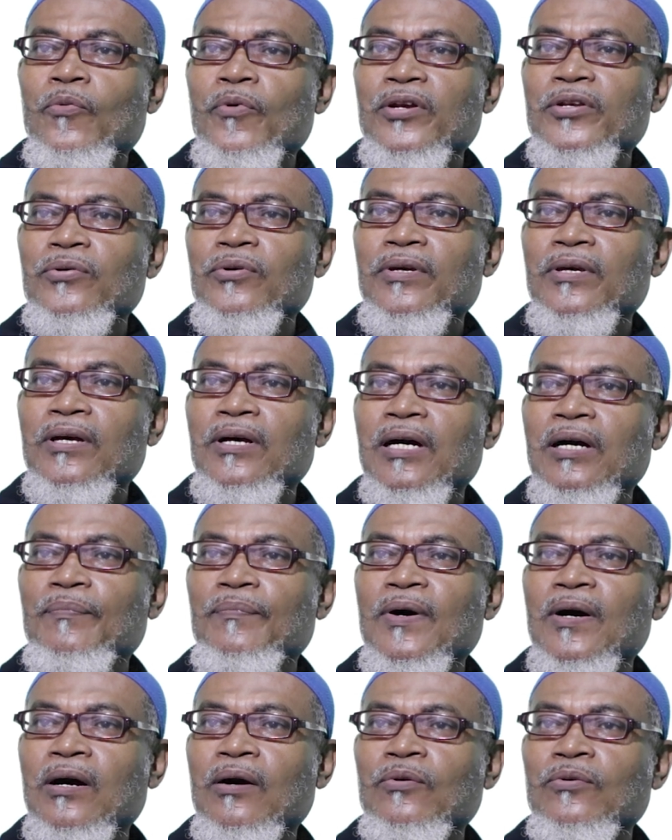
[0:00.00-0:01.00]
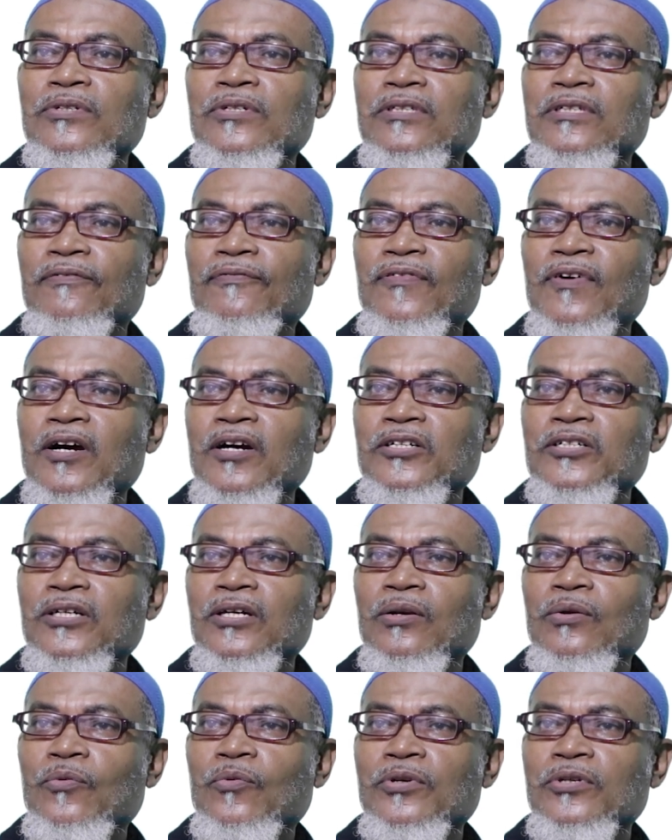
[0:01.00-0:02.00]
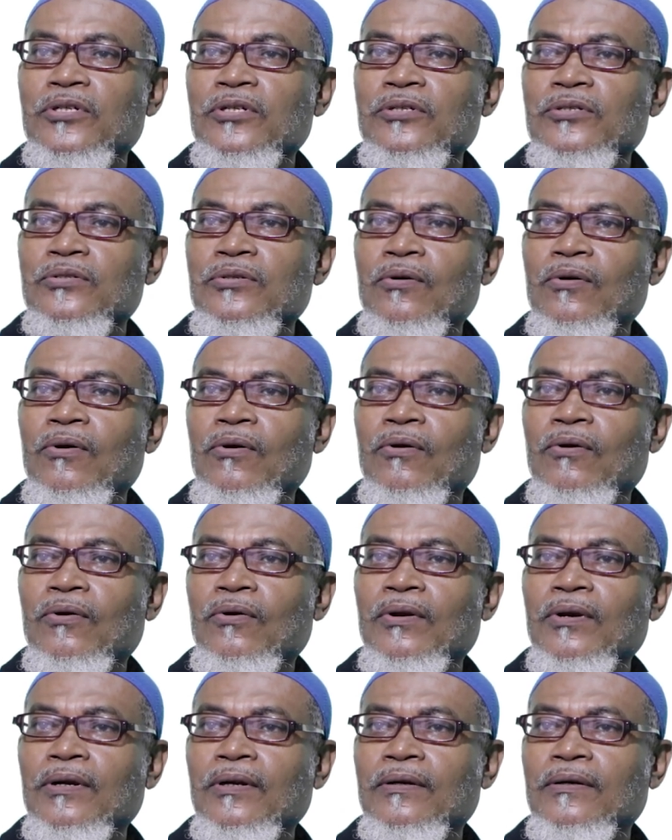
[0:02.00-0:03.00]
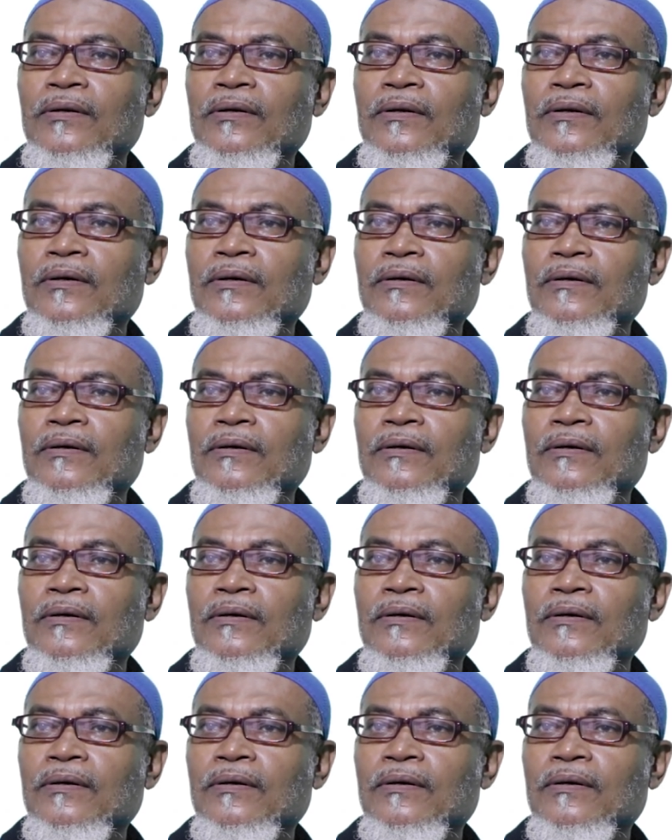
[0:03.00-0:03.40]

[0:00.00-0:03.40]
we are talking about the function which is called